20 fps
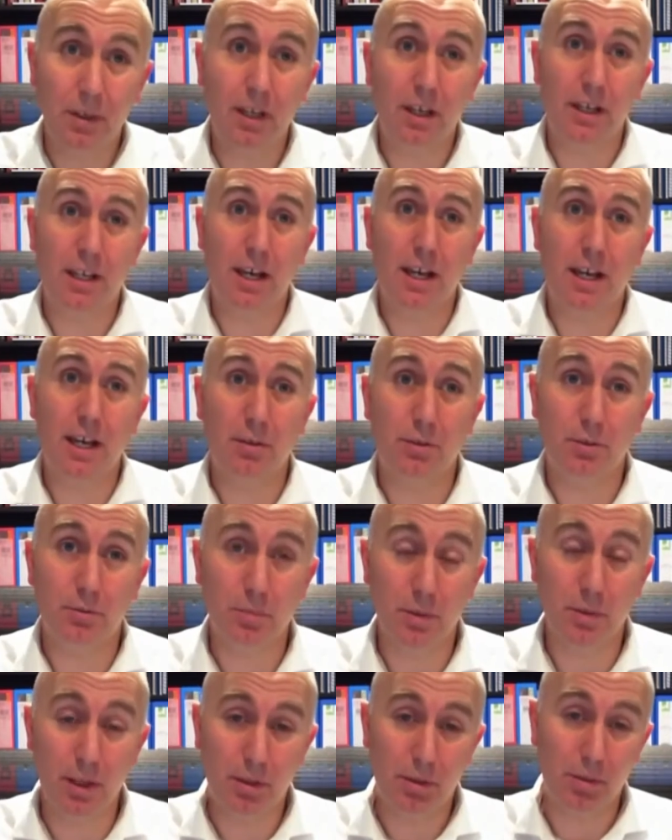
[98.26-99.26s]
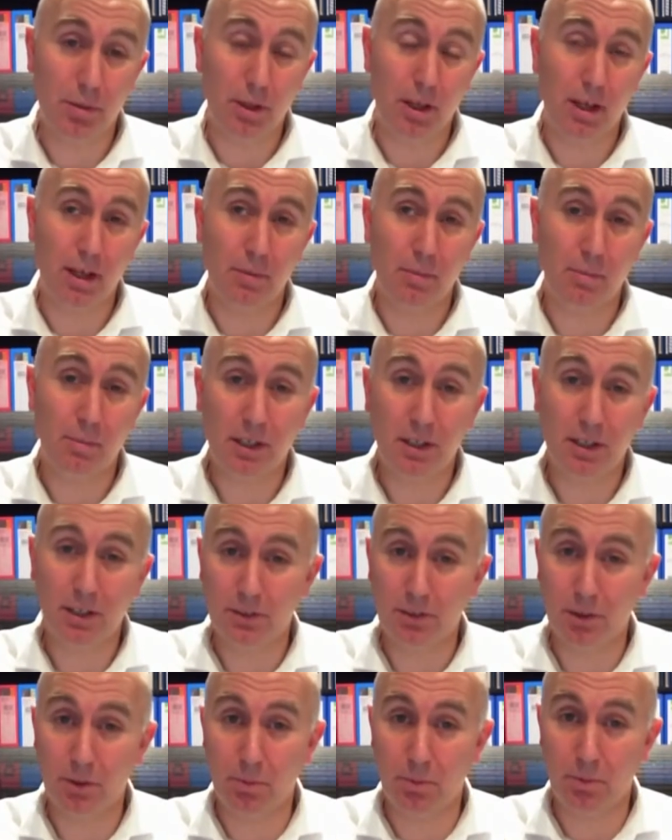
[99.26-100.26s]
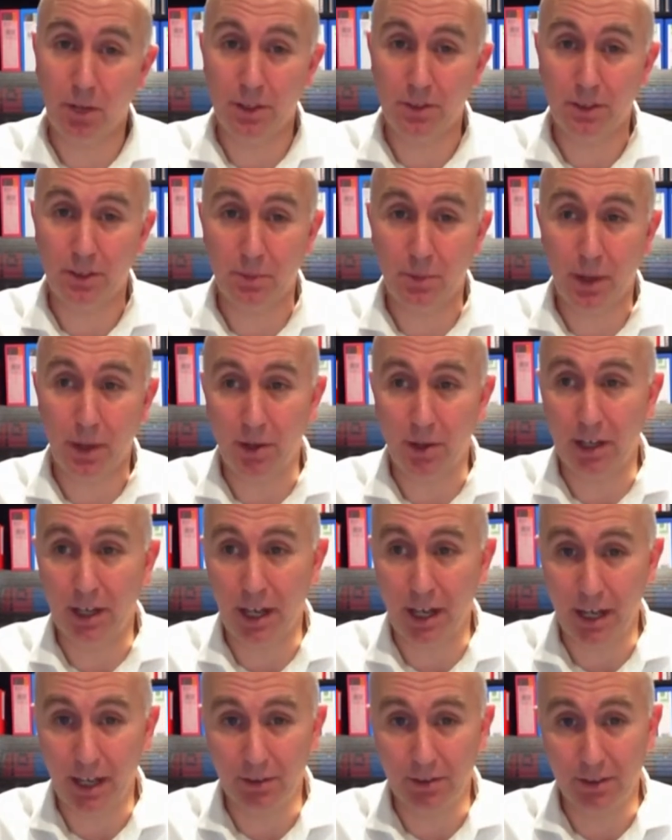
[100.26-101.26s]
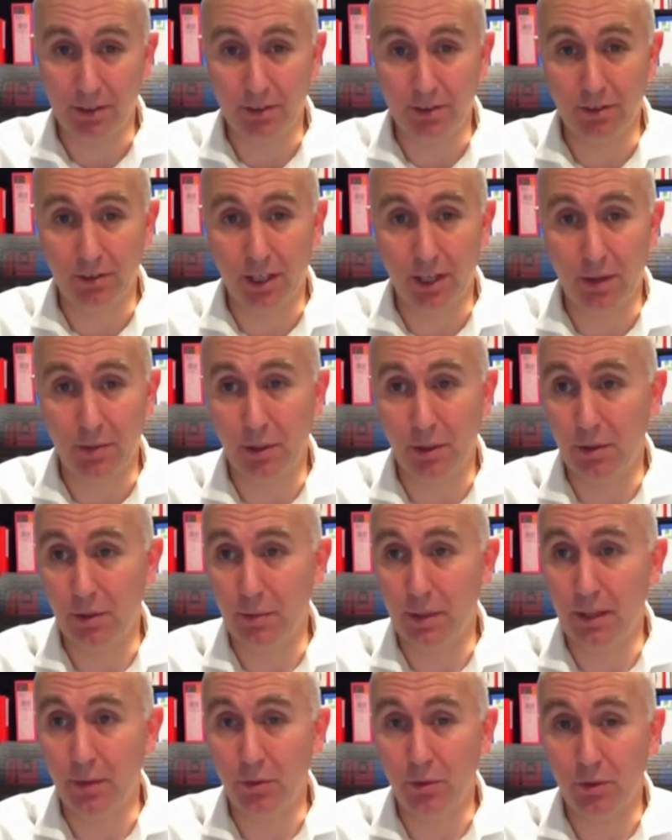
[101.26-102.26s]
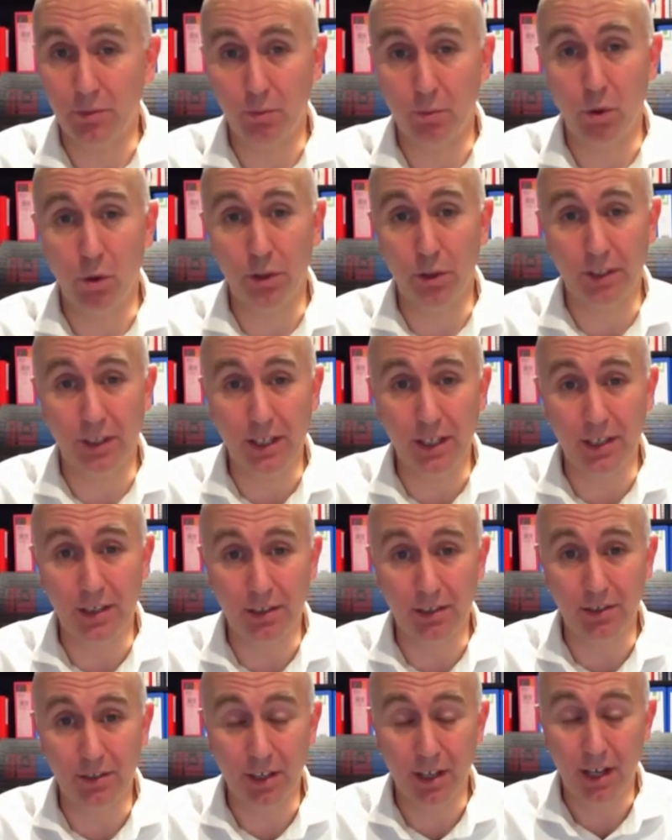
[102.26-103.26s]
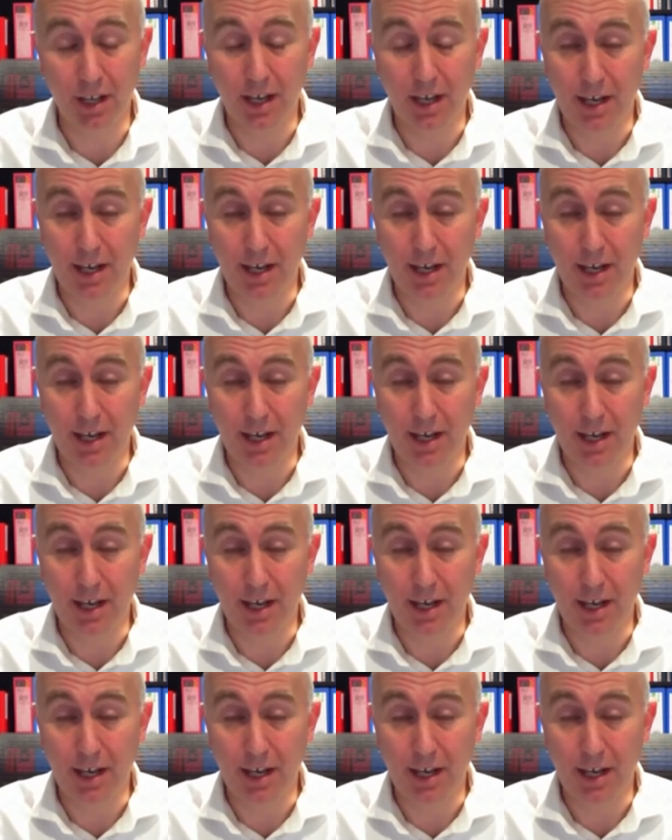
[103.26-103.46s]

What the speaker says: like A.O. Smith because of the pricing power it has. This is a company that makes water heaters.